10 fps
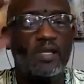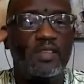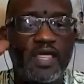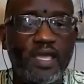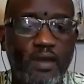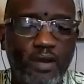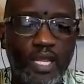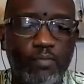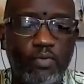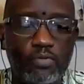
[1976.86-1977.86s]
they are
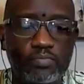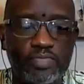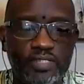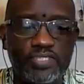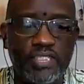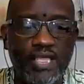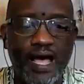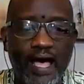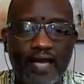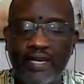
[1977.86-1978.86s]
able to see
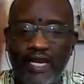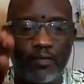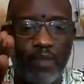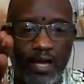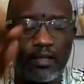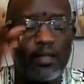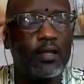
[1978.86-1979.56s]
God in anybody.